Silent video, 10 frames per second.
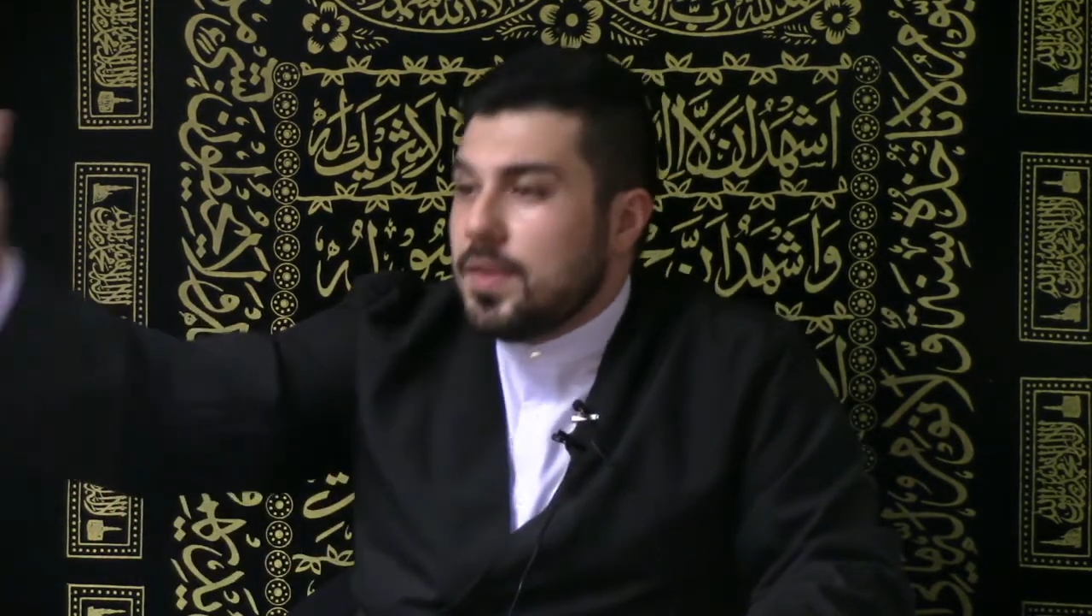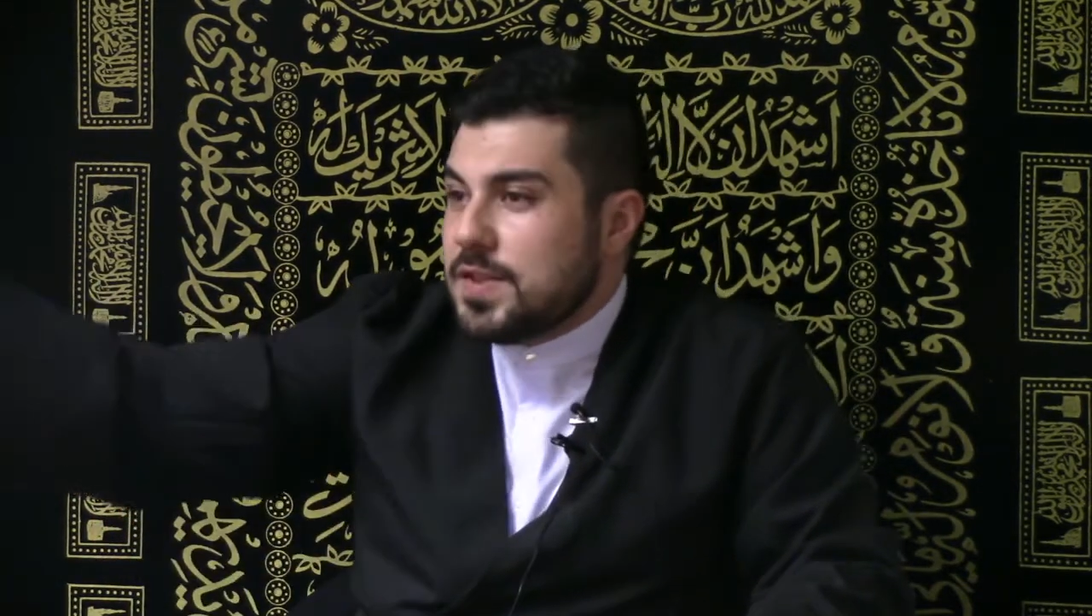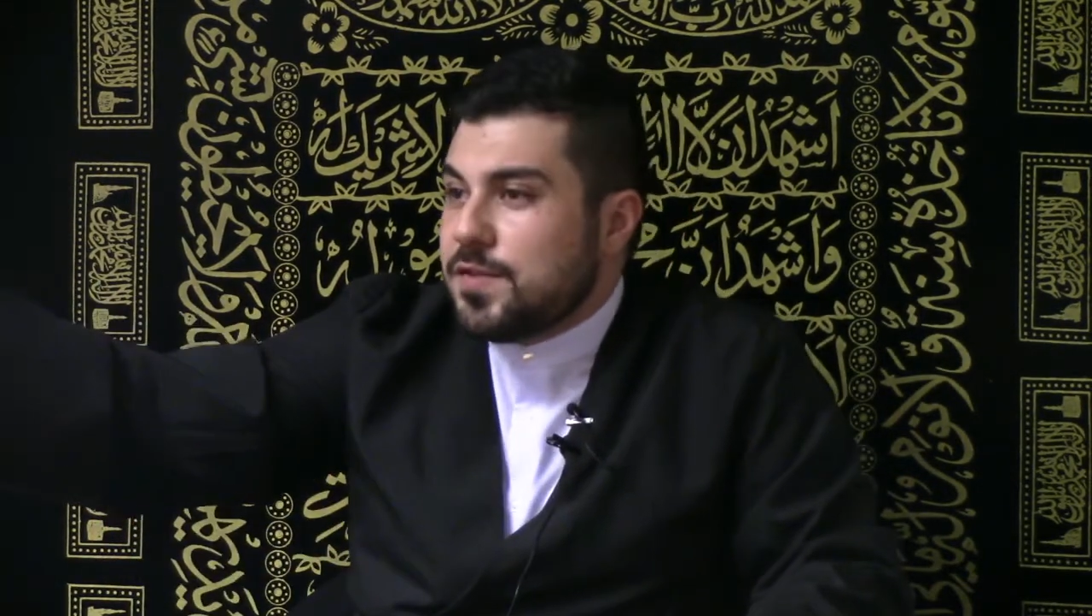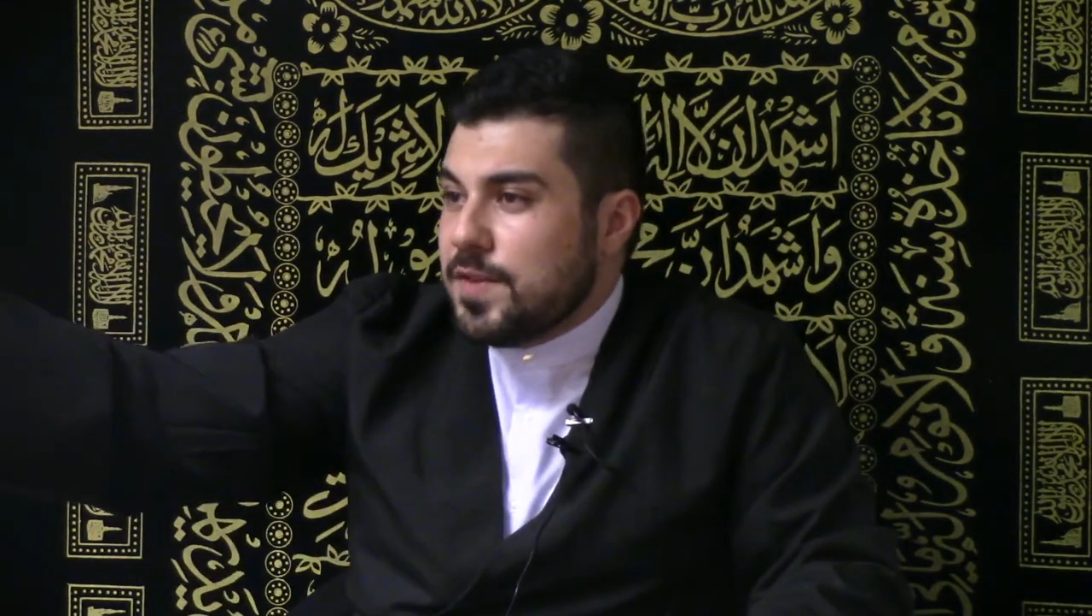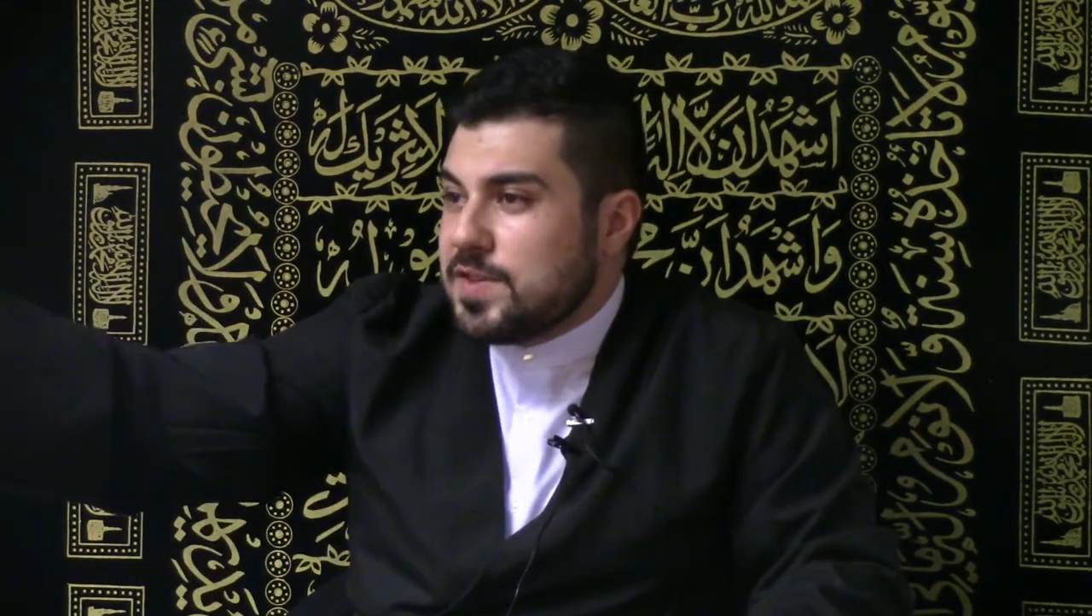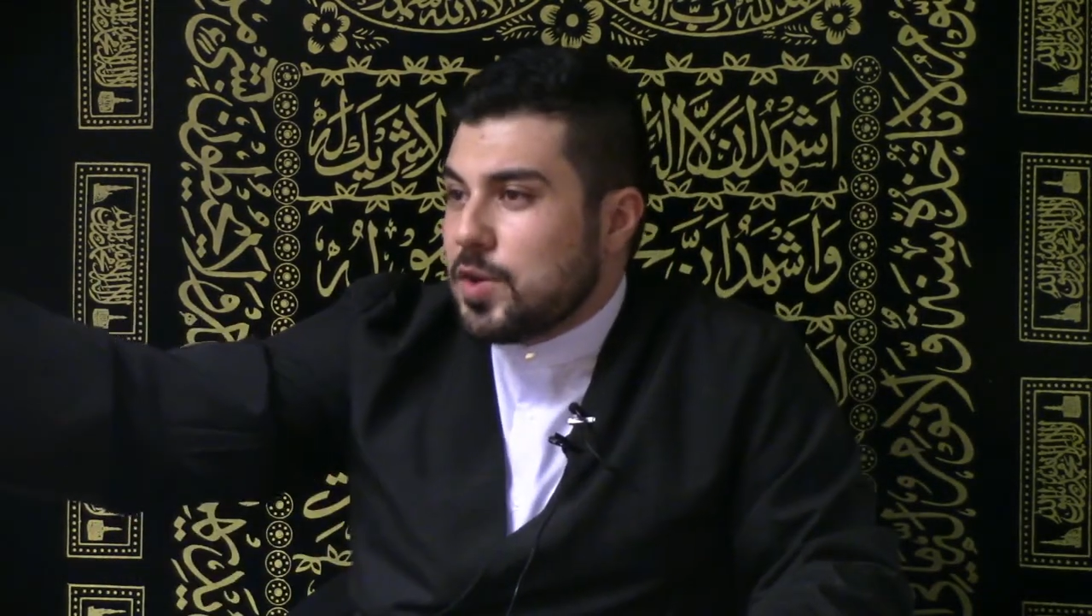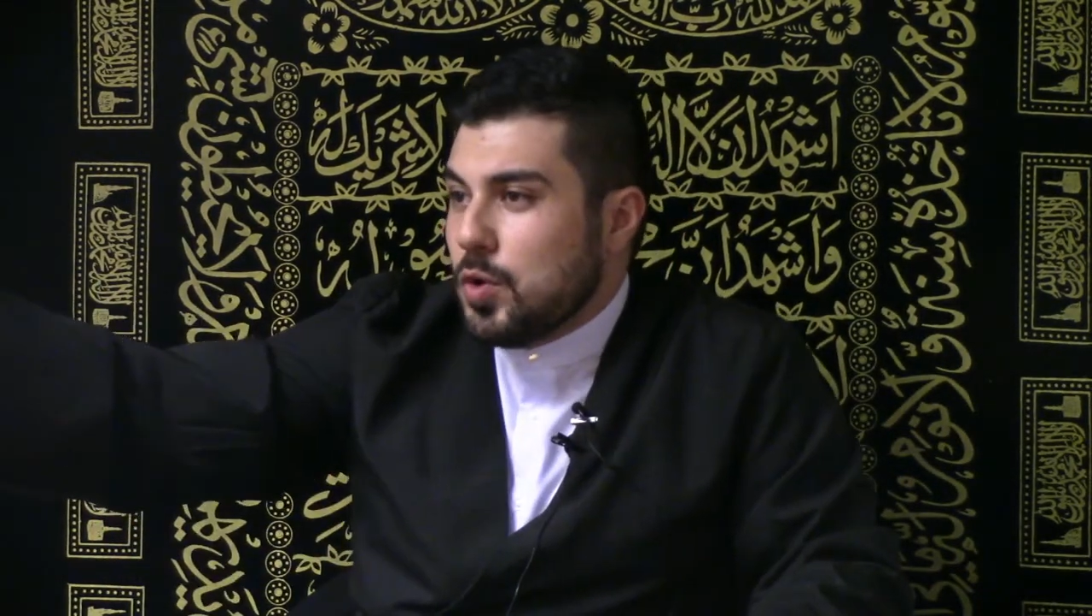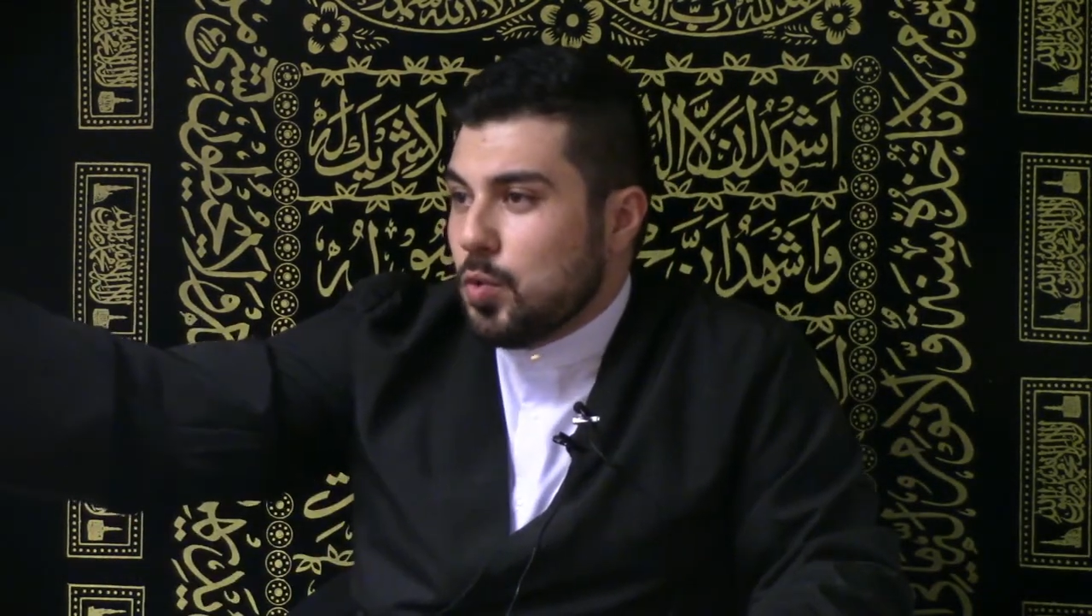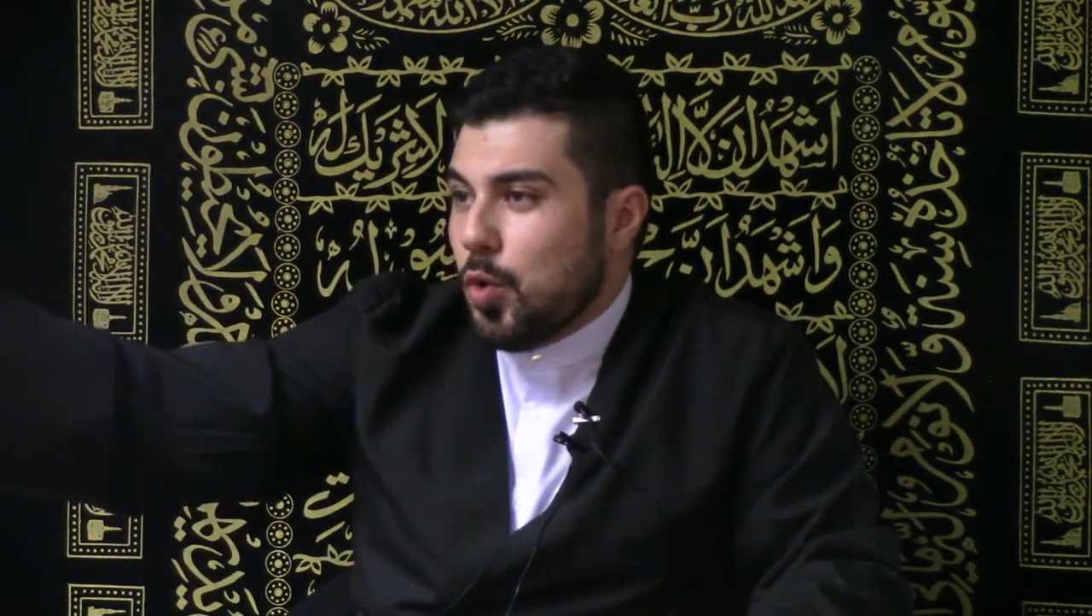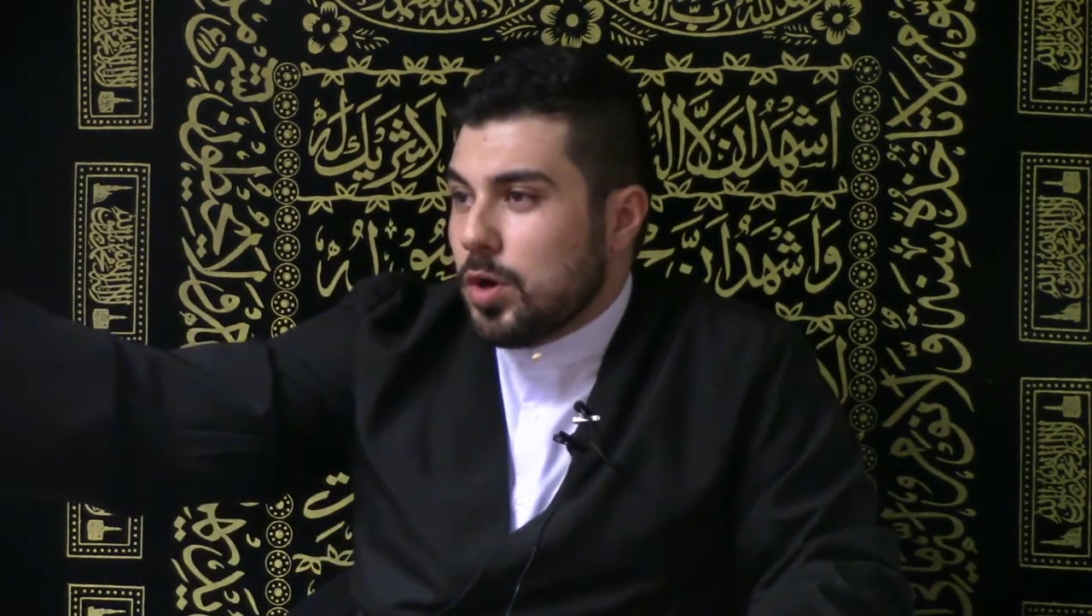this
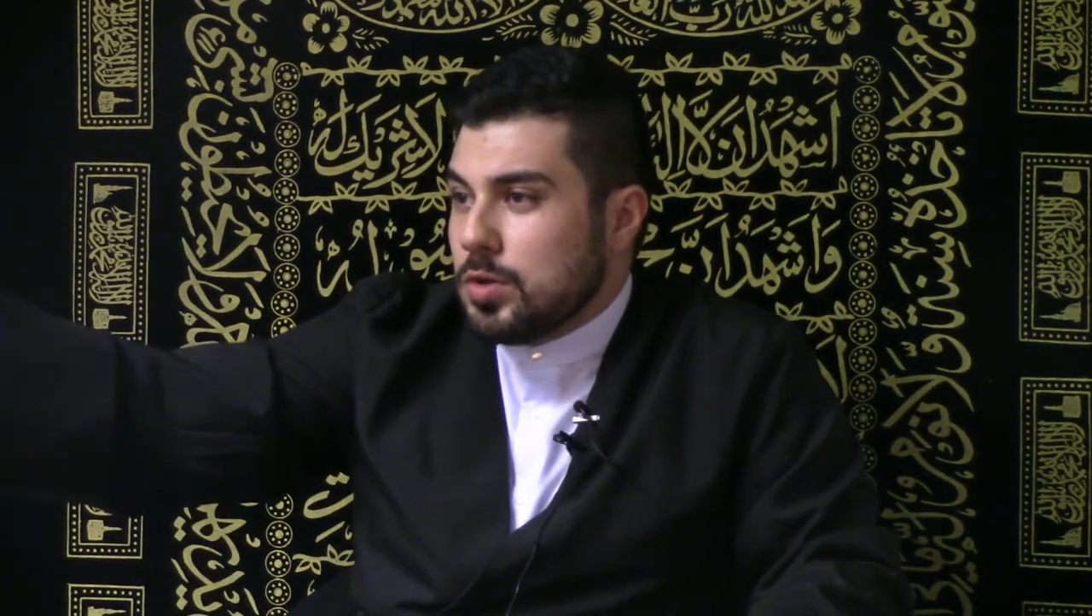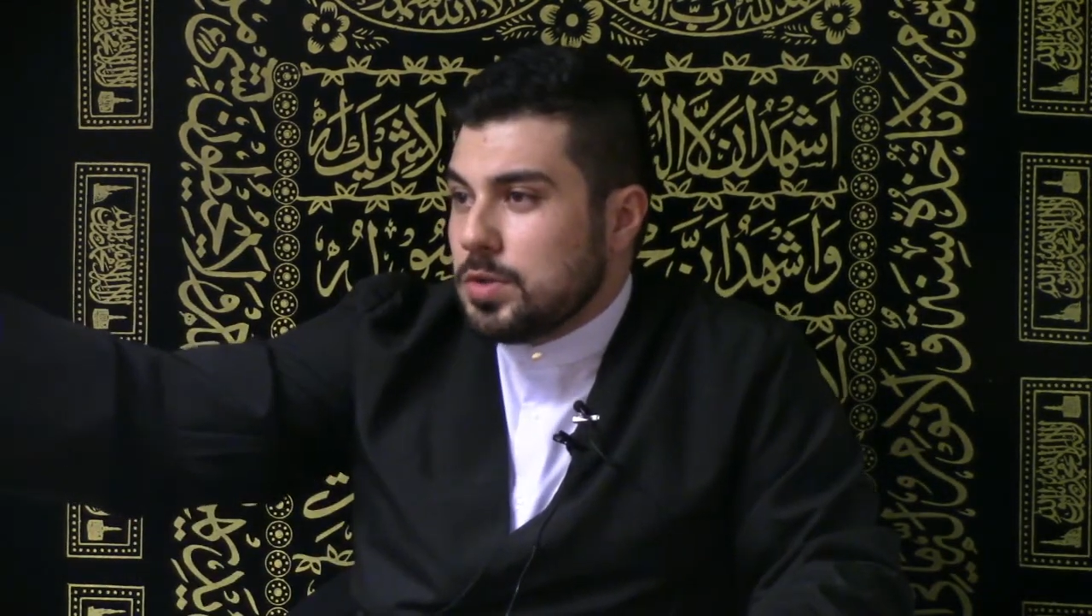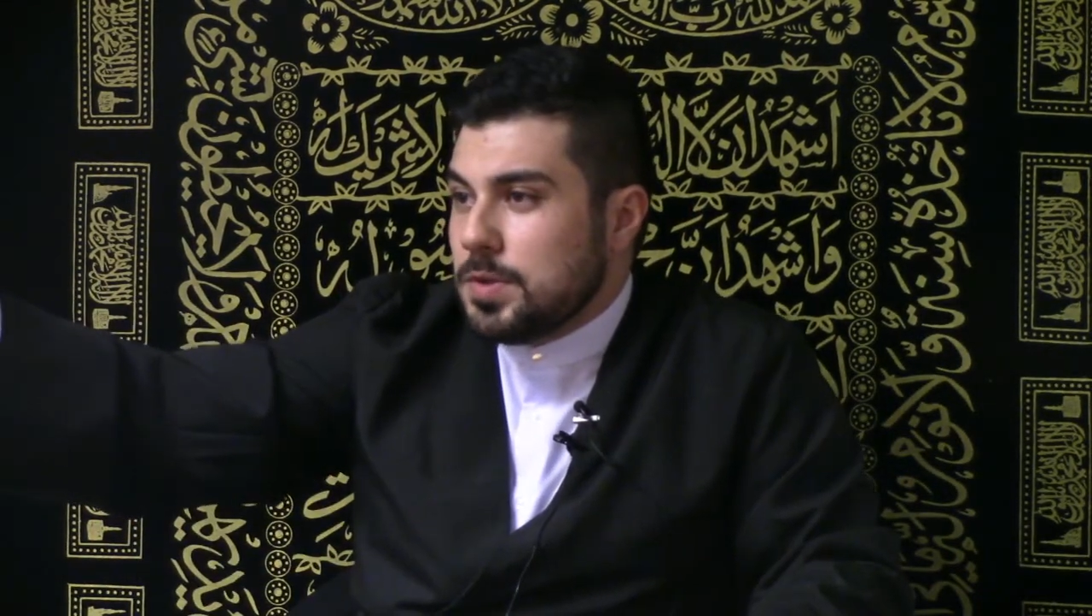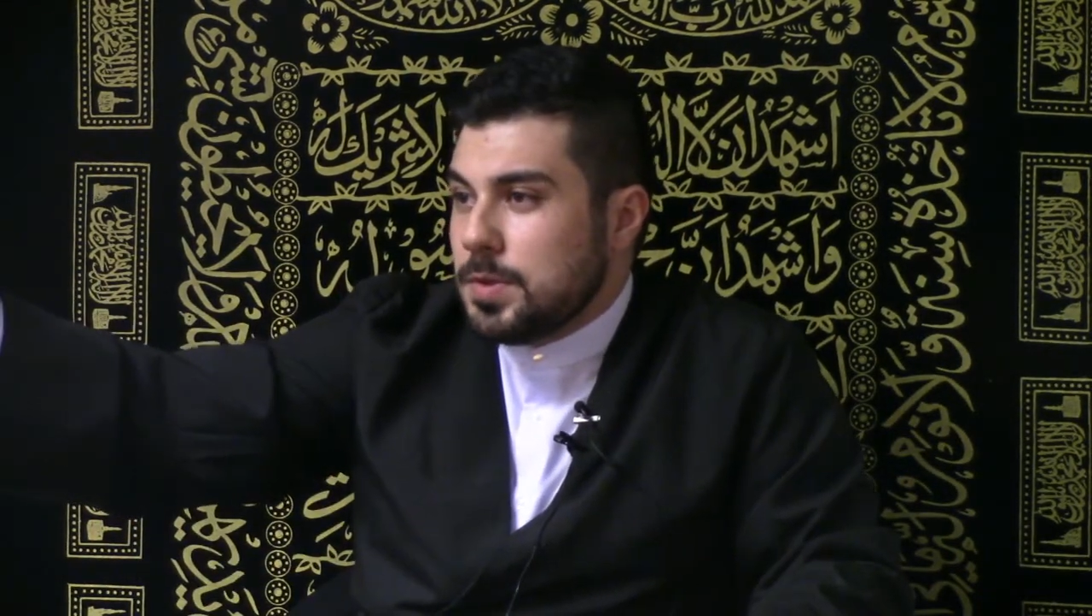physical world.